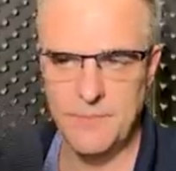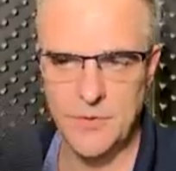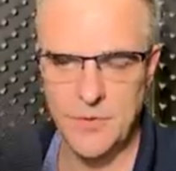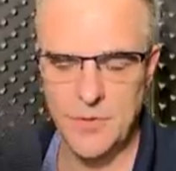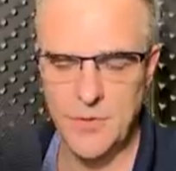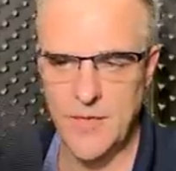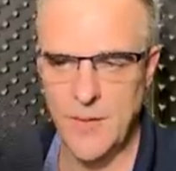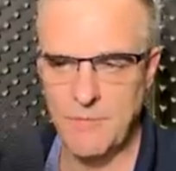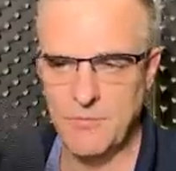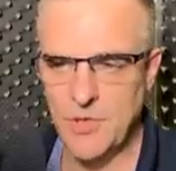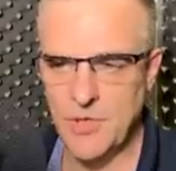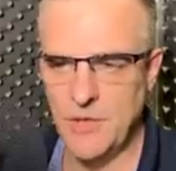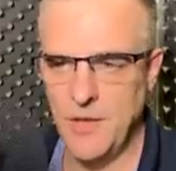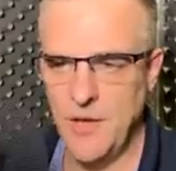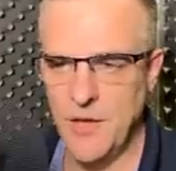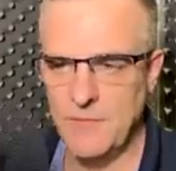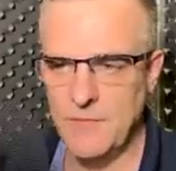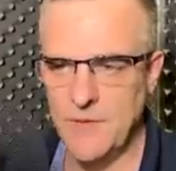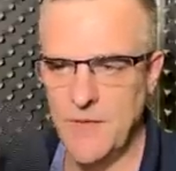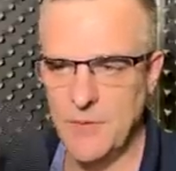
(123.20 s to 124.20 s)
to capture
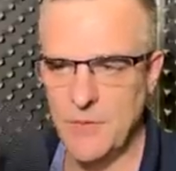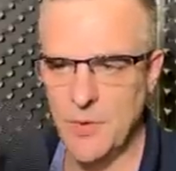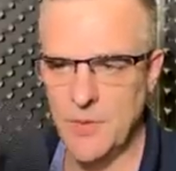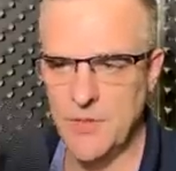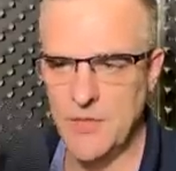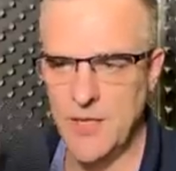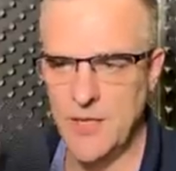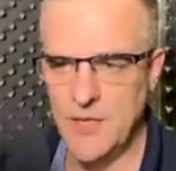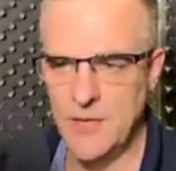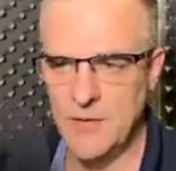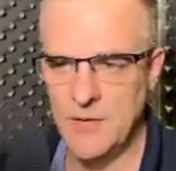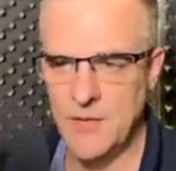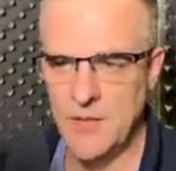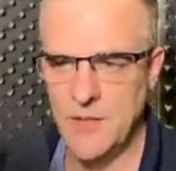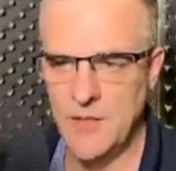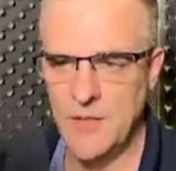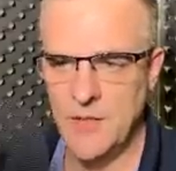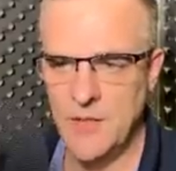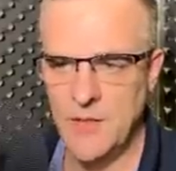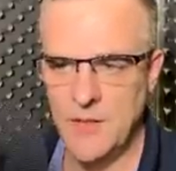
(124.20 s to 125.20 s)
live network data.
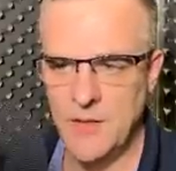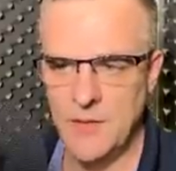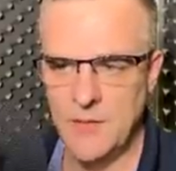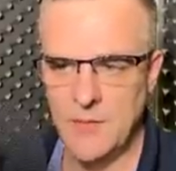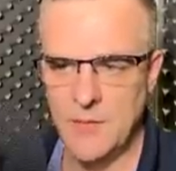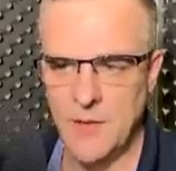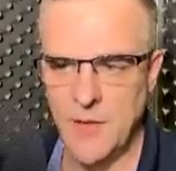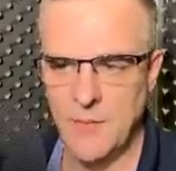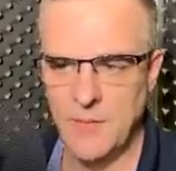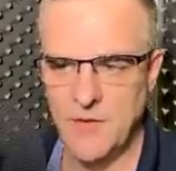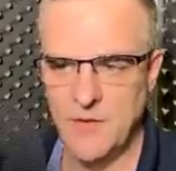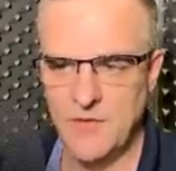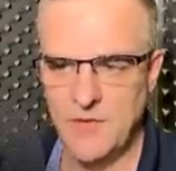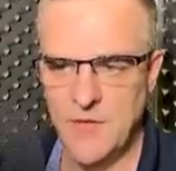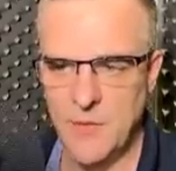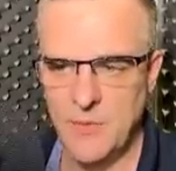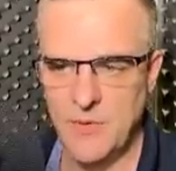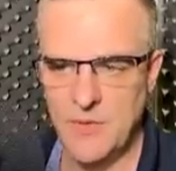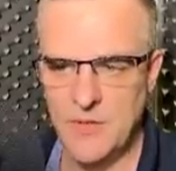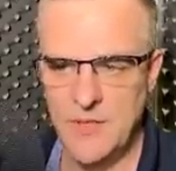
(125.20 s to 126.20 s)
I'm going to
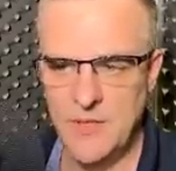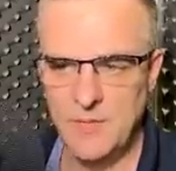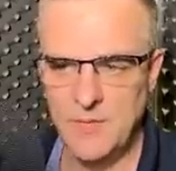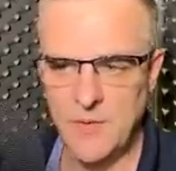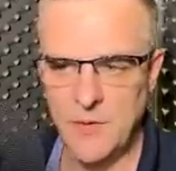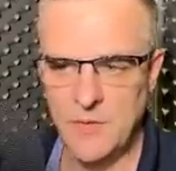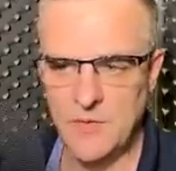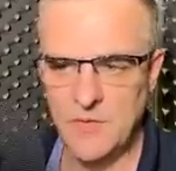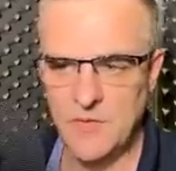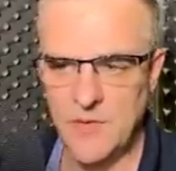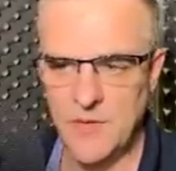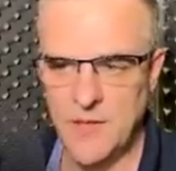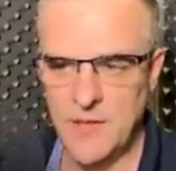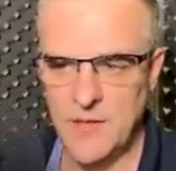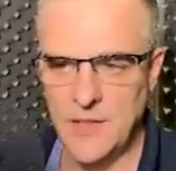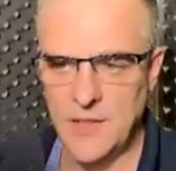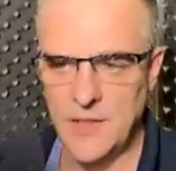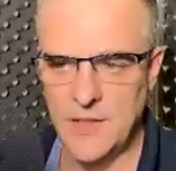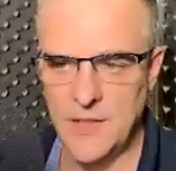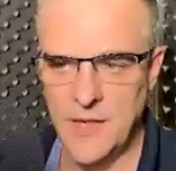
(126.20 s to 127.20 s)
stay with the defaults and
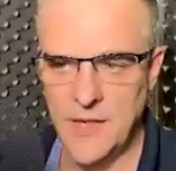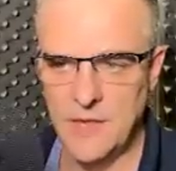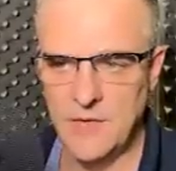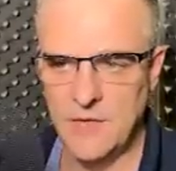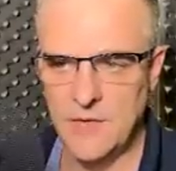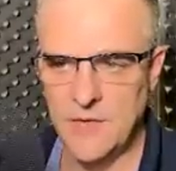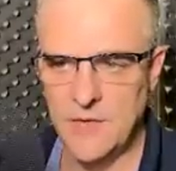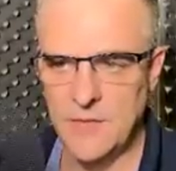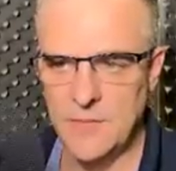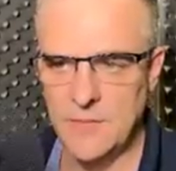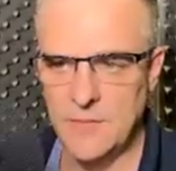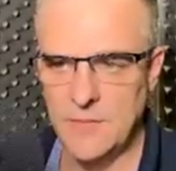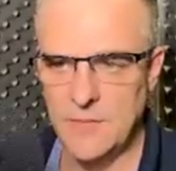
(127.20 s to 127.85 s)
click next.